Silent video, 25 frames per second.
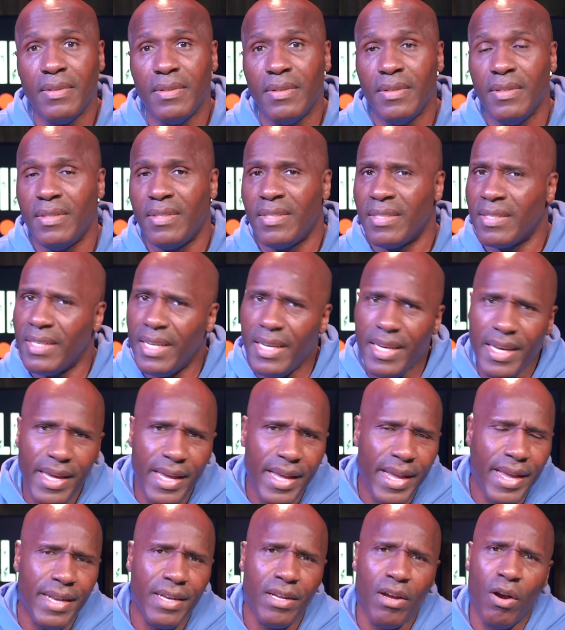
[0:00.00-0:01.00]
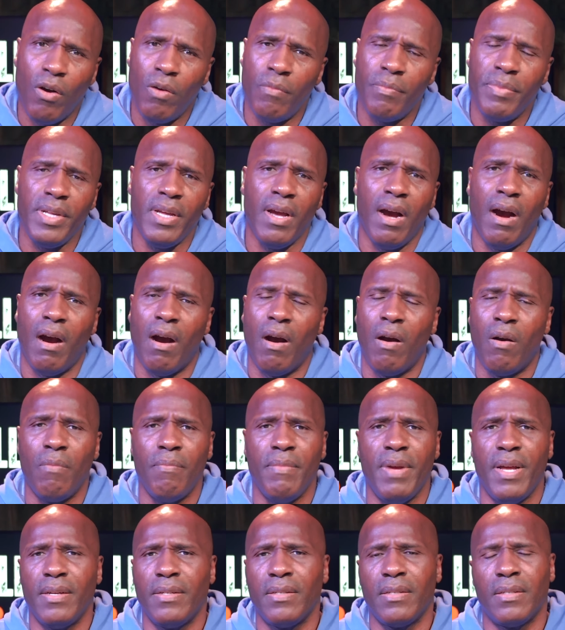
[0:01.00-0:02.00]
Skin gonna be all
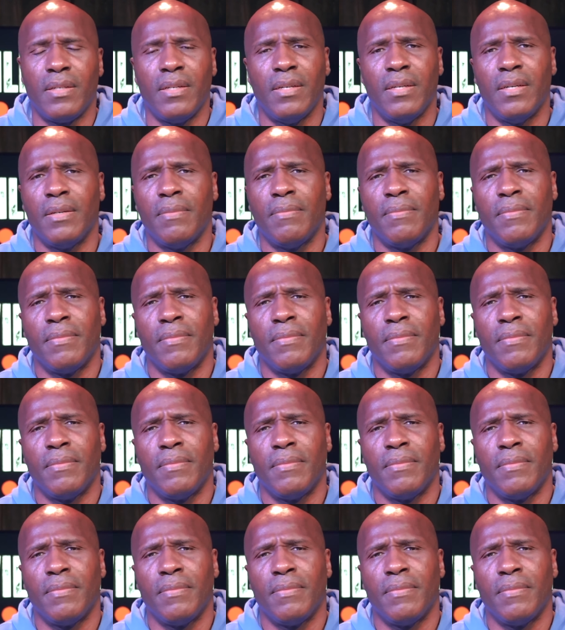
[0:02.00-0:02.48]
messed up.